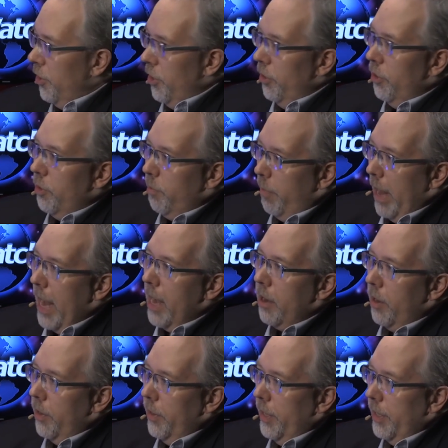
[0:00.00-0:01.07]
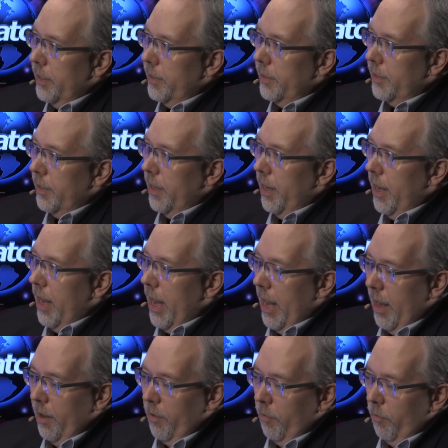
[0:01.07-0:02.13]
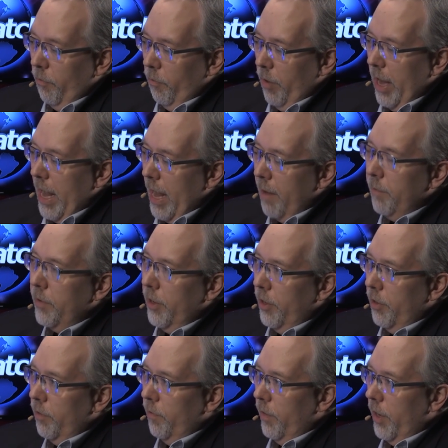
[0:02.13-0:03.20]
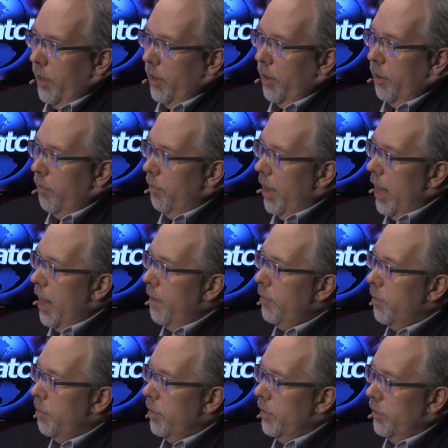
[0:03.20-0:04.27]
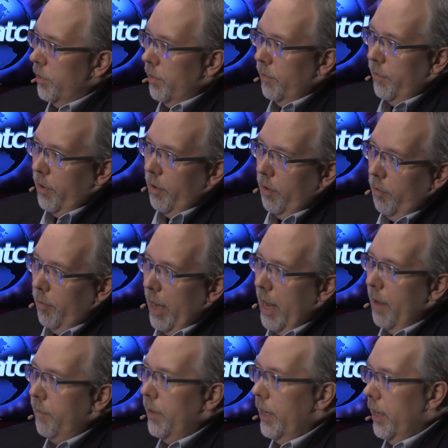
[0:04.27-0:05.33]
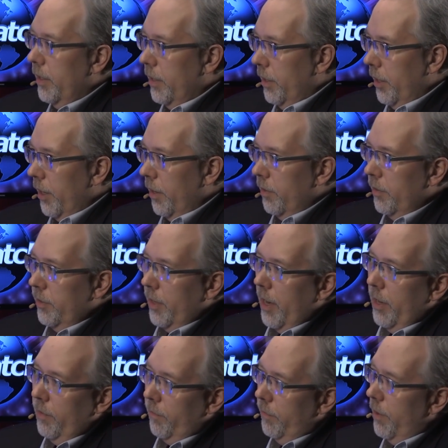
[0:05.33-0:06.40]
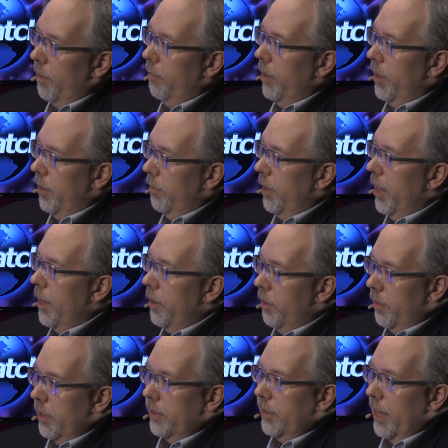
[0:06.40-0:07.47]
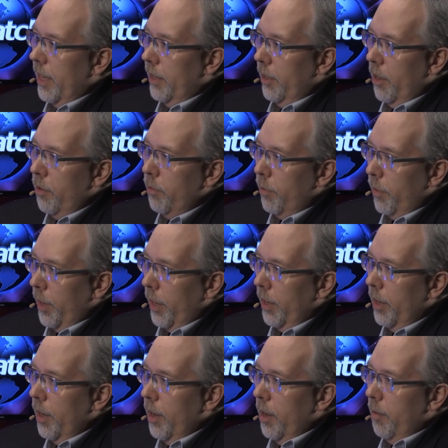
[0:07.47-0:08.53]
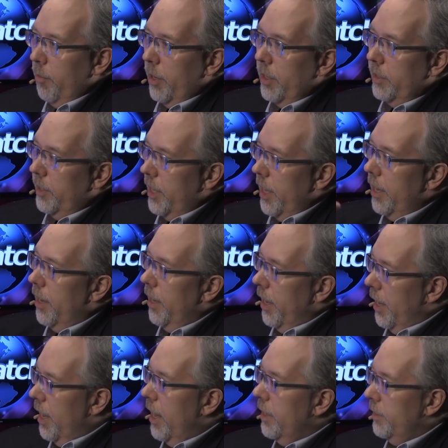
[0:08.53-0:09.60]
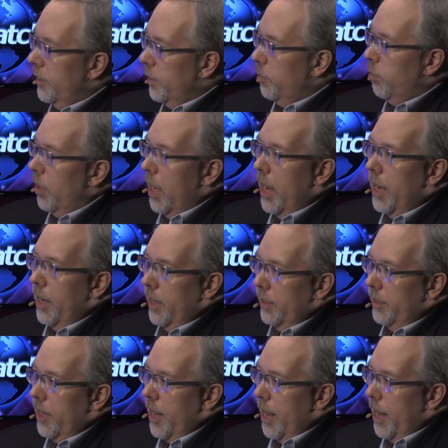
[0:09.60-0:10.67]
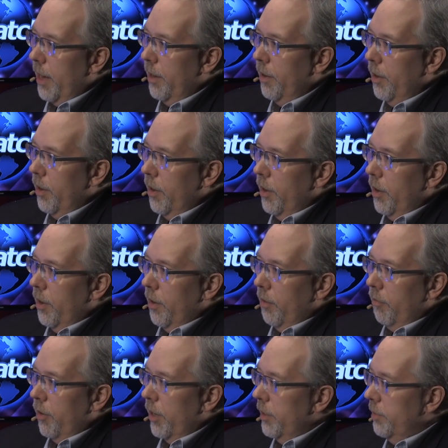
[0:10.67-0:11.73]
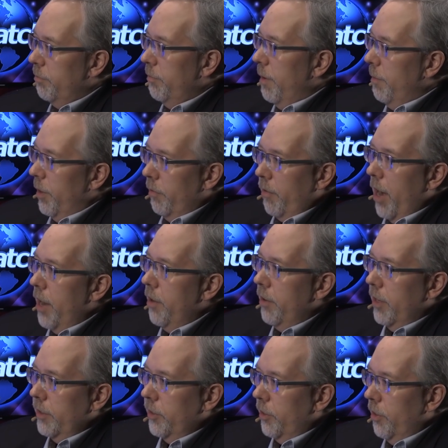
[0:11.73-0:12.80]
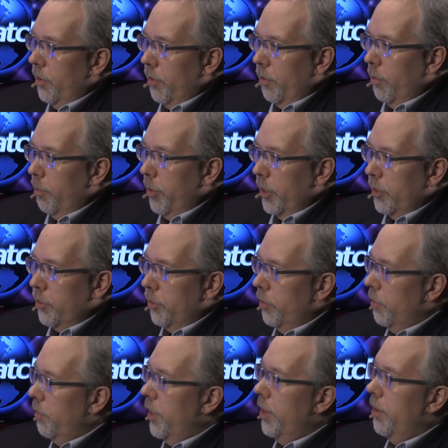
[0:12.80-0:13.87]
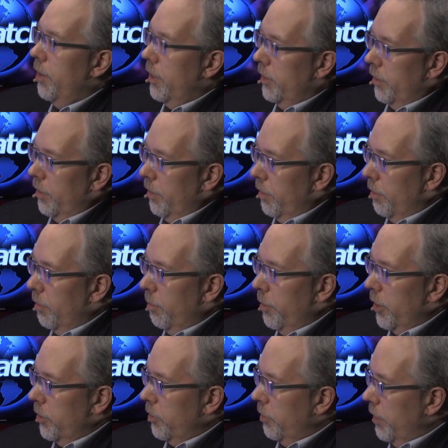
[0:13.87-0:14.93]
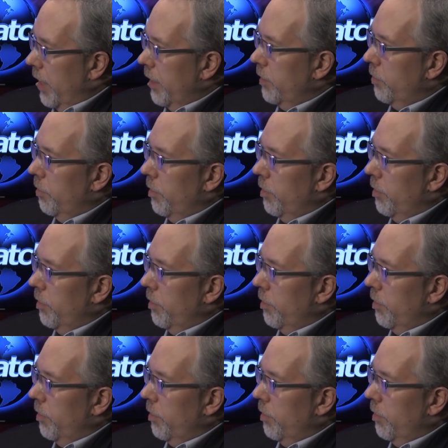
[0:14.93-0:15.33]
you look back on this, and we have to intervene here. We have to preserve Noah. We have to get to the other side of the flood. We got to do this, that, and the other thing, because he again has this plan in his head, whereas maybe the writer doesn't know the whole picture, the reader doesn't know the whole picture, that